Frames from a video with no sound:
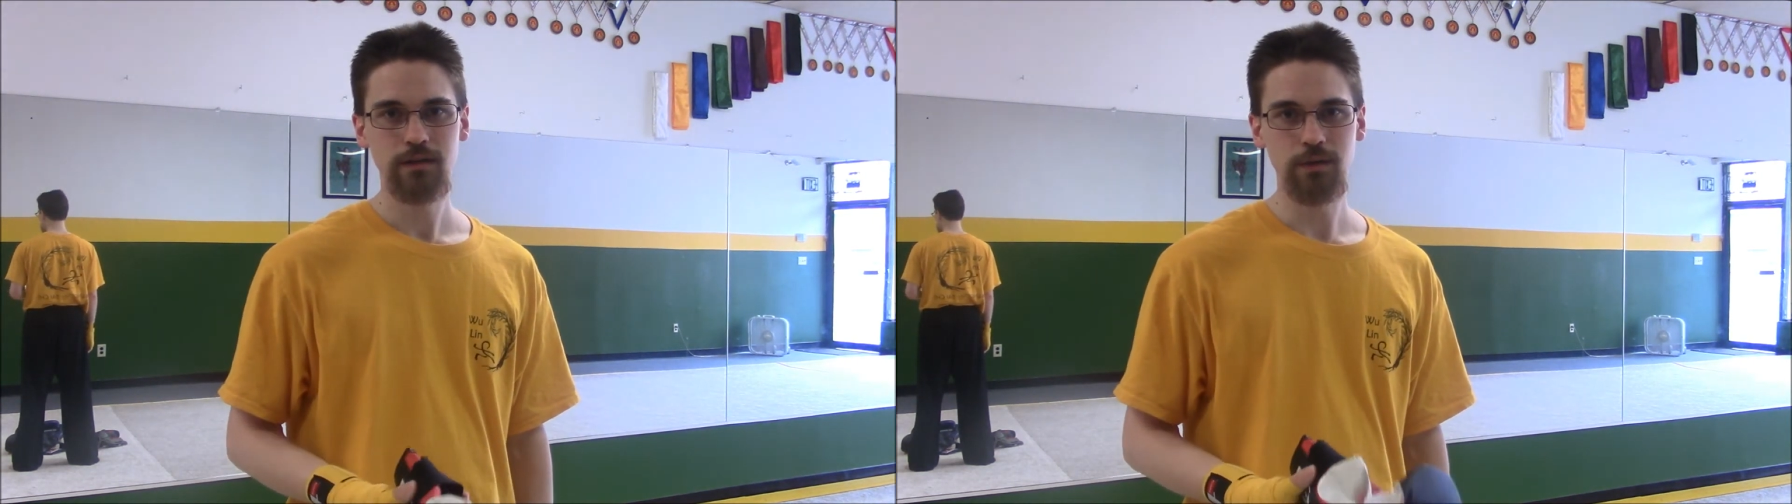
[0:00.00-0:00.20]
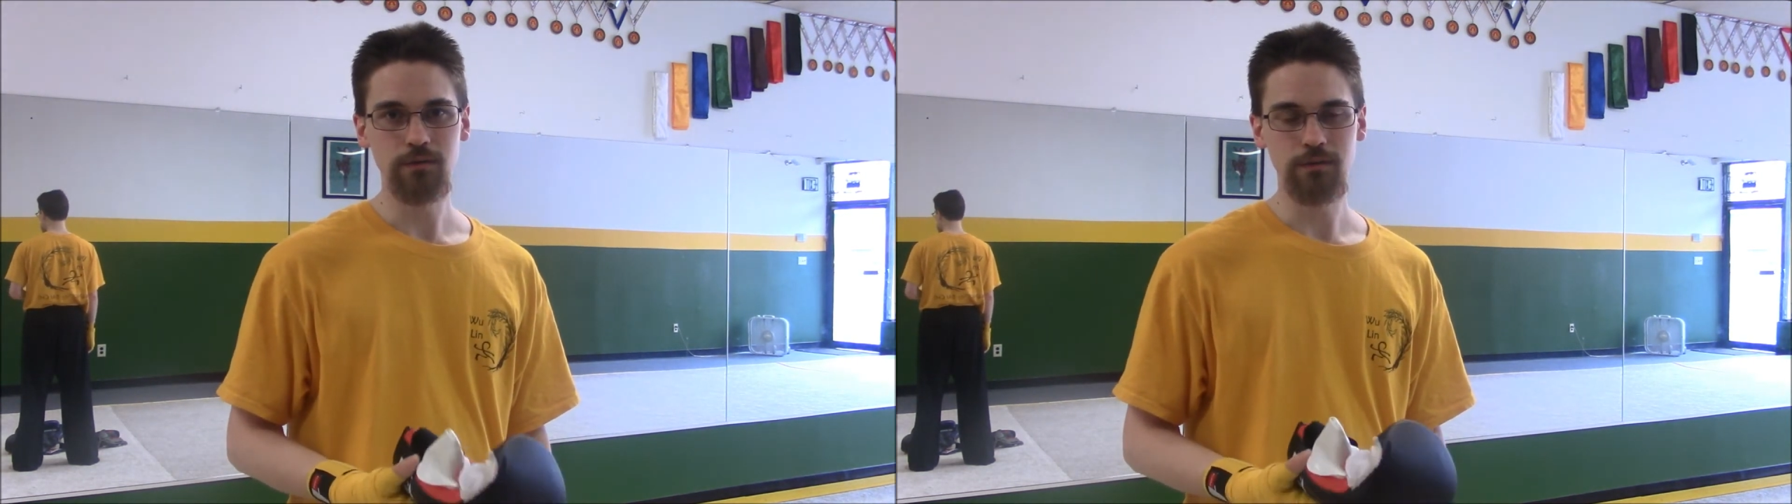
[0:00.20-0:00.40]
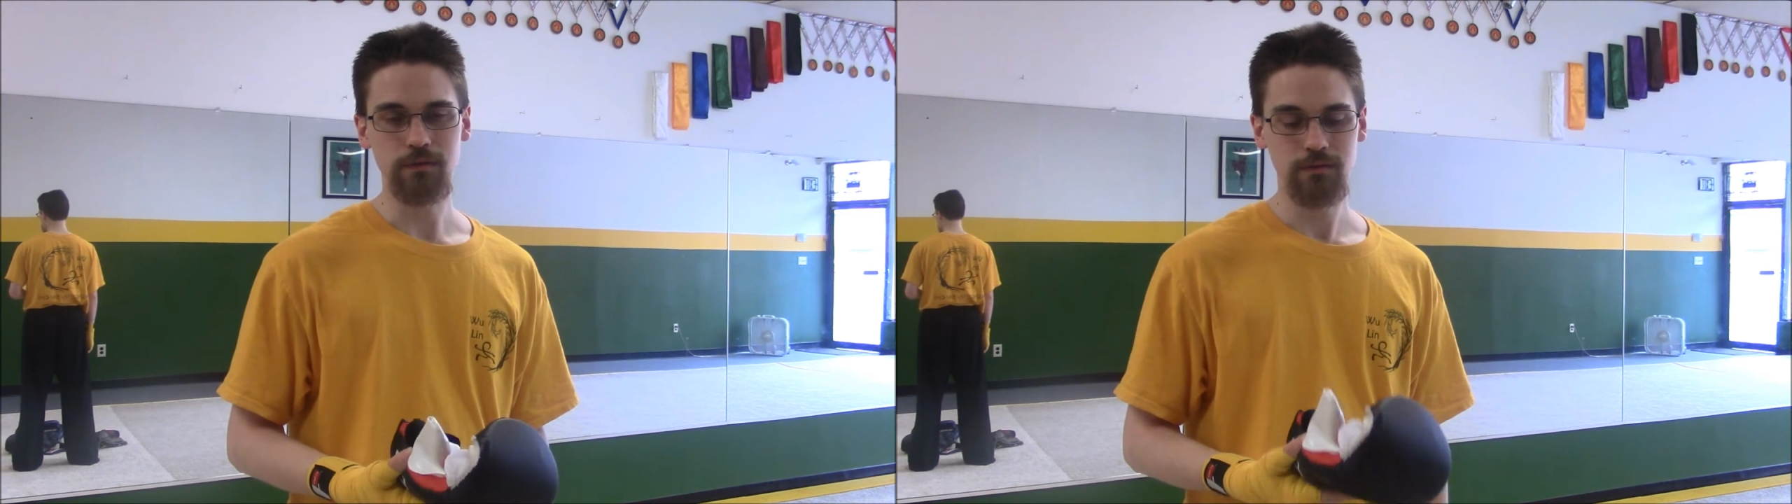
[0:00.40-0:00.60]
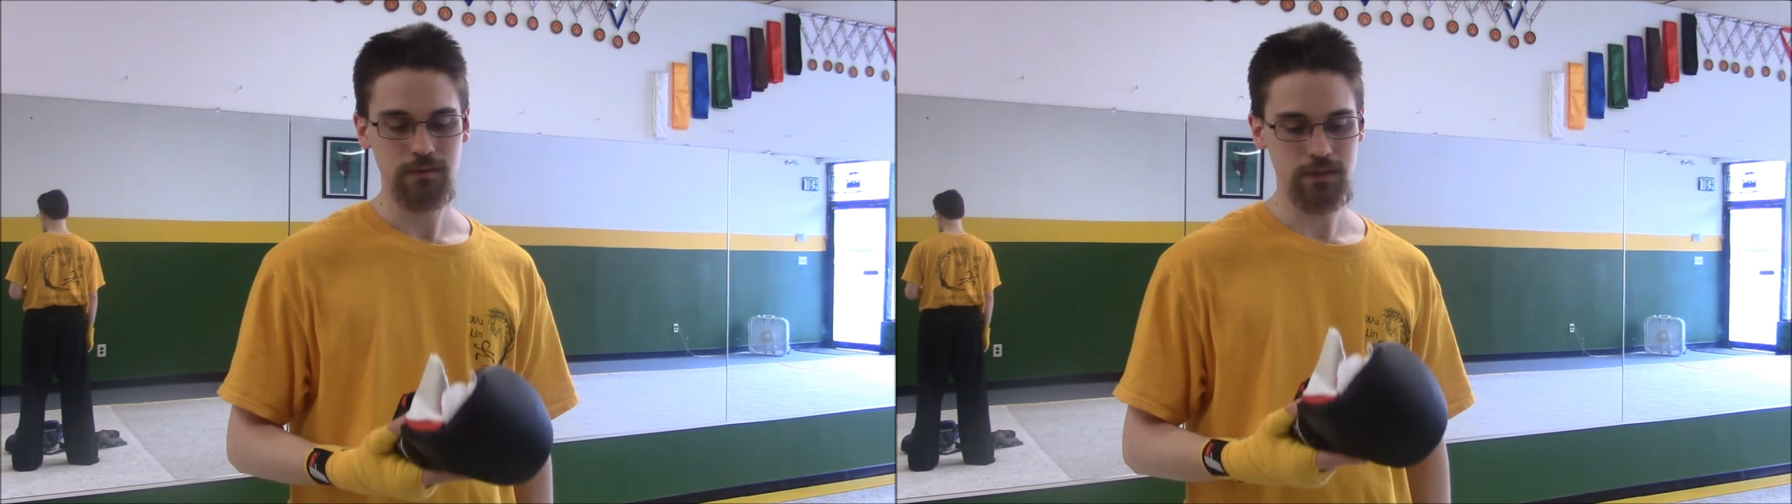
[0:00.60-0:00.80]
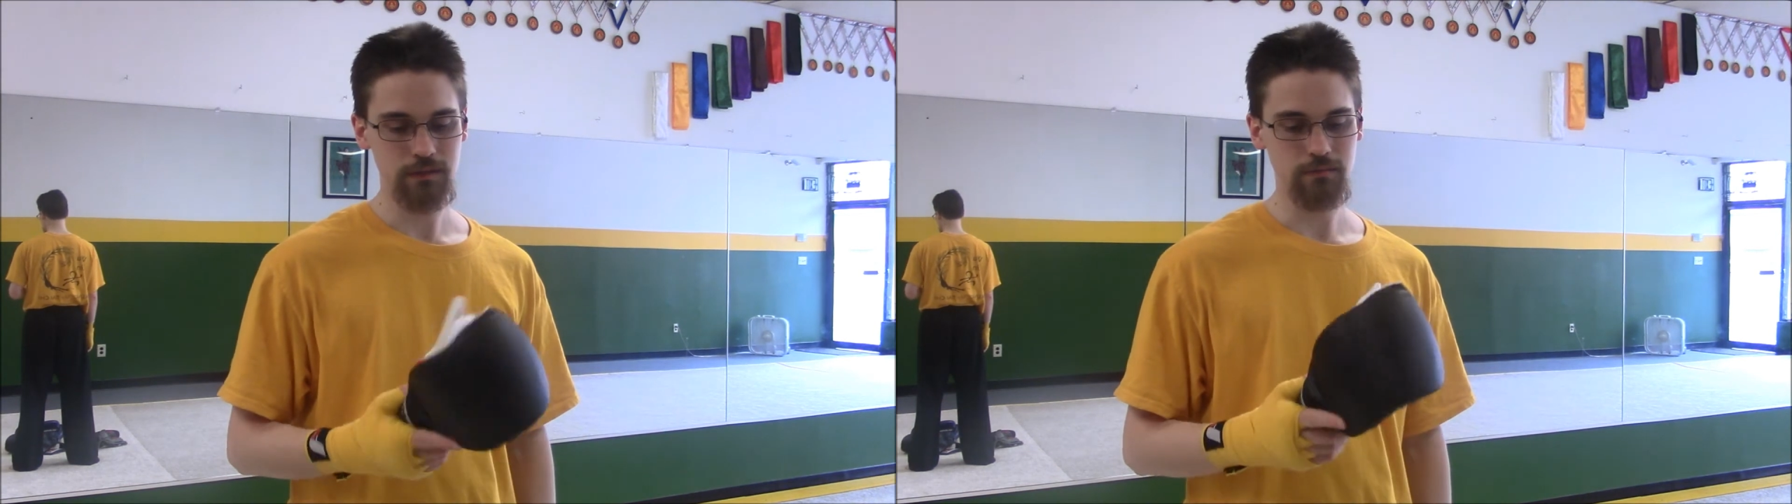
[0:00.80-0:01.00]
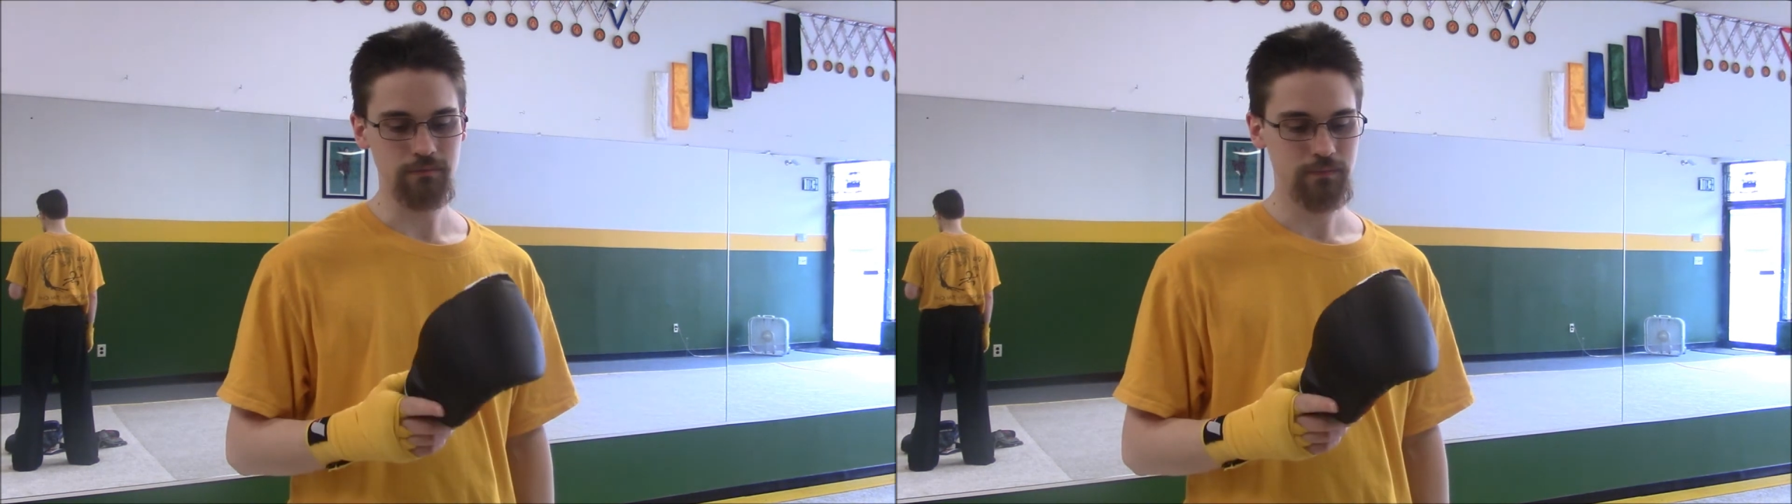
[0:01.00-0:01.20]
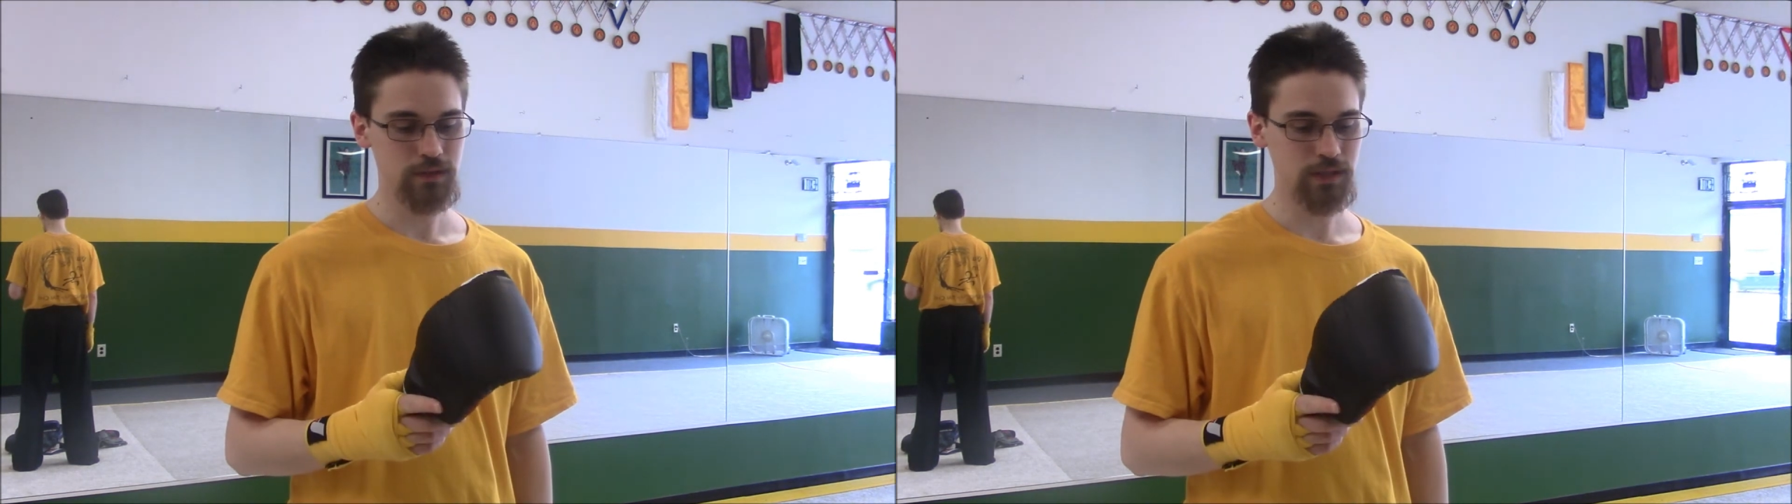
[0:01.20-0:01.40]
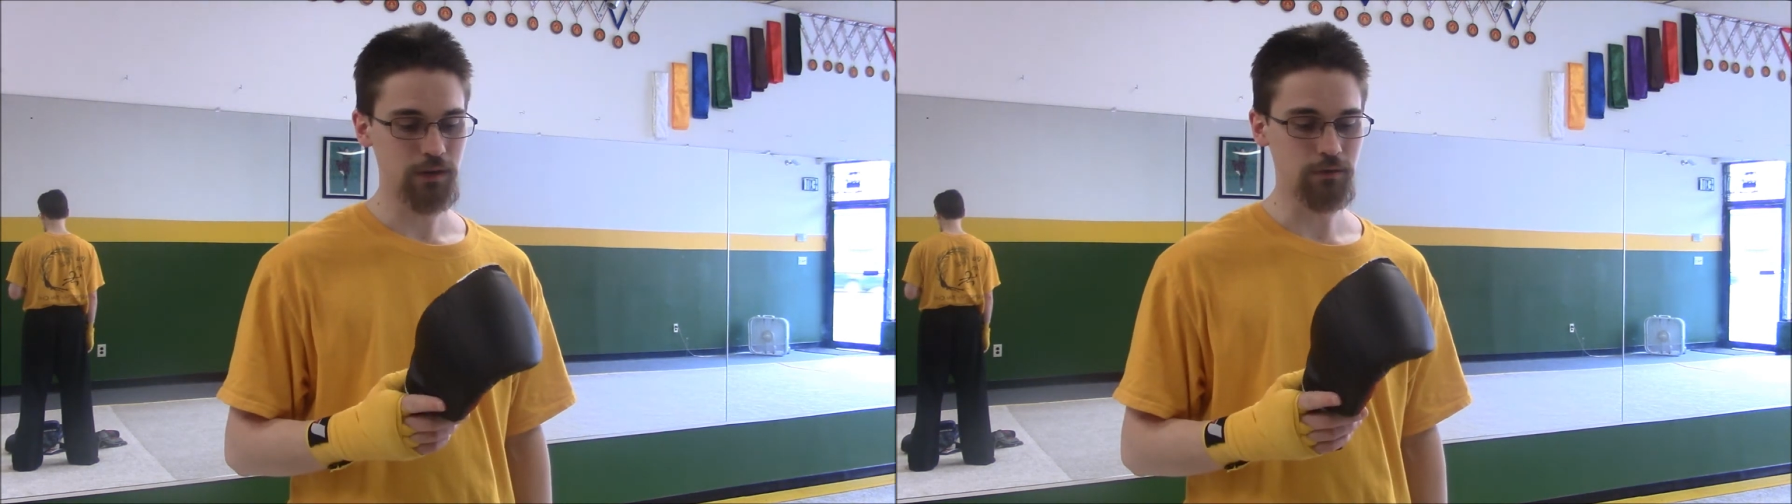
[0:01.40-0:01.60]
over some
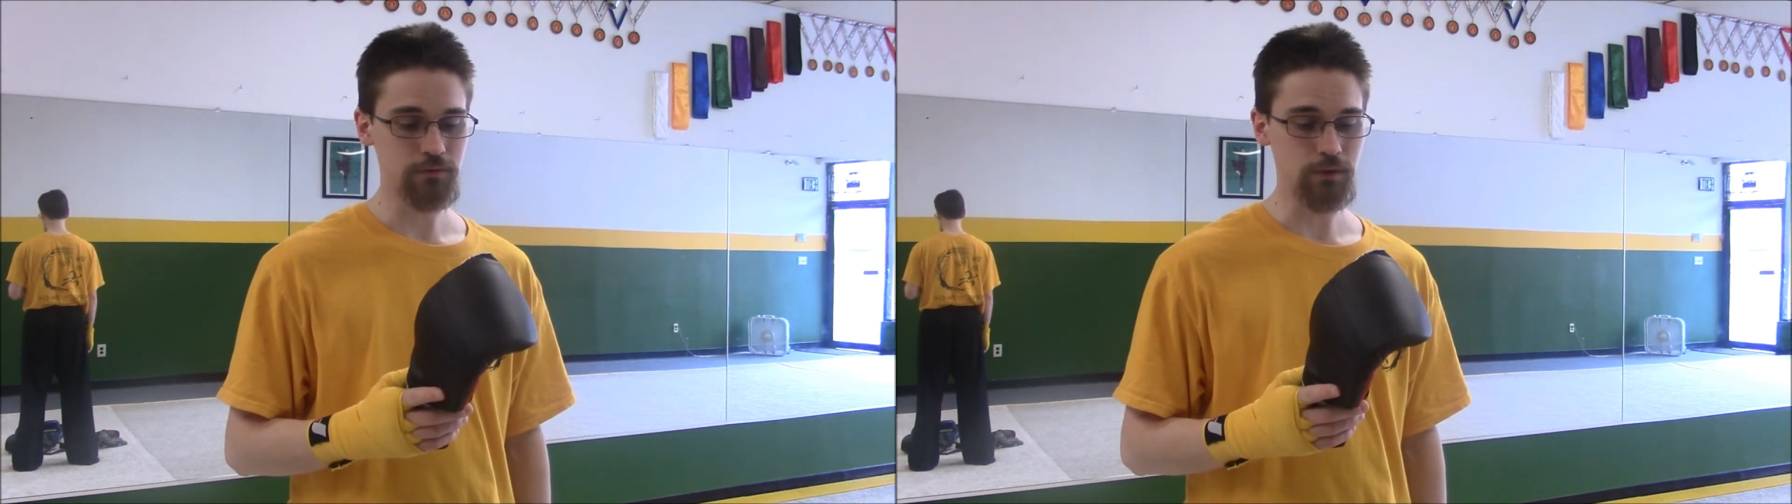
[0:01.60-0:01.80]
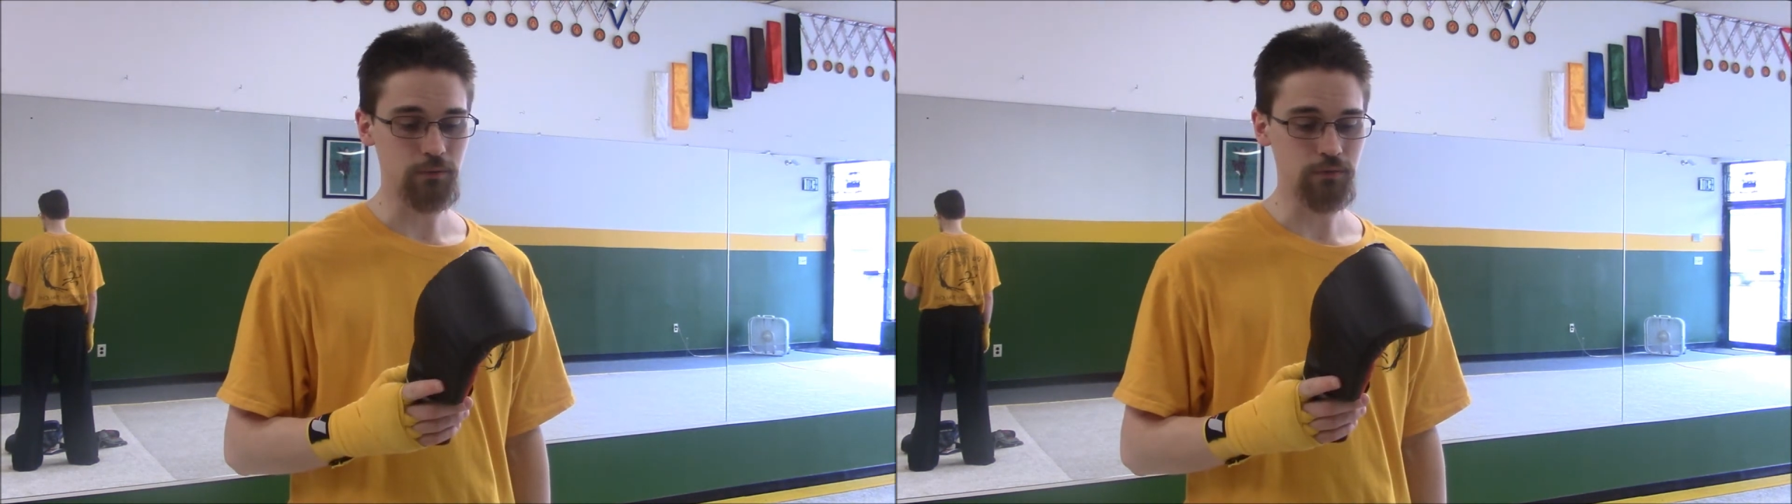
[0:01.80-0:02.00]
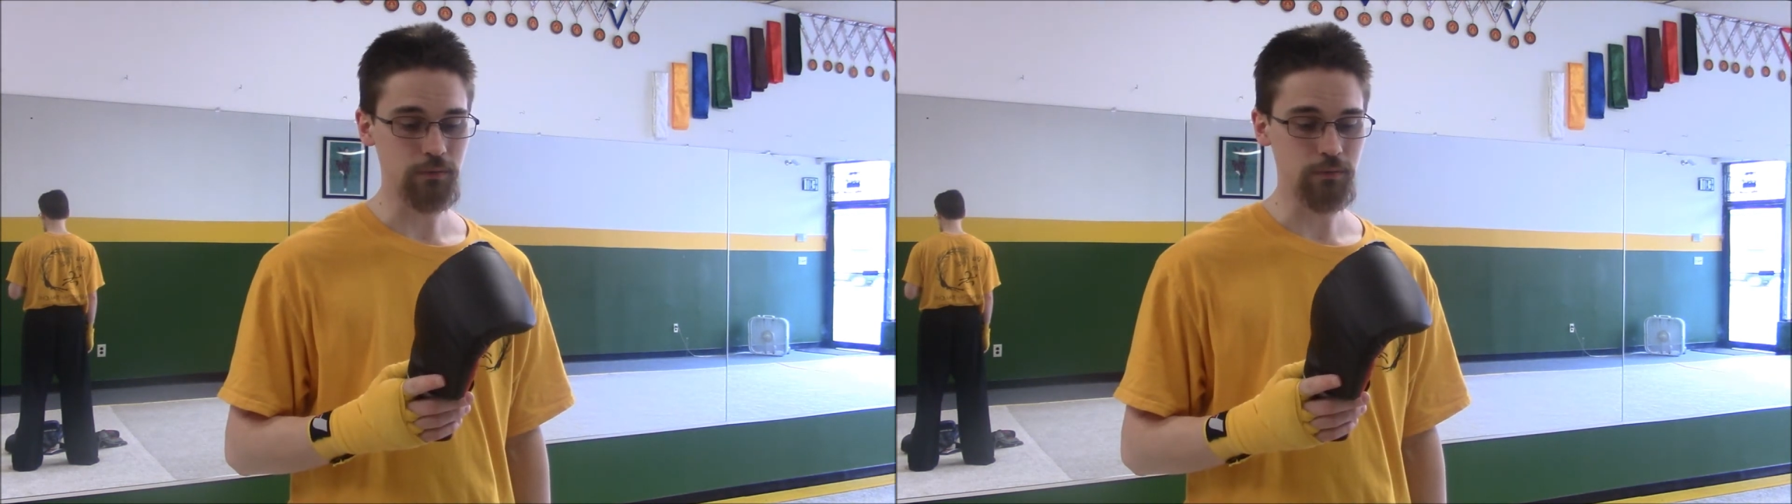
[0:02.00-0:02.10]
styrofoam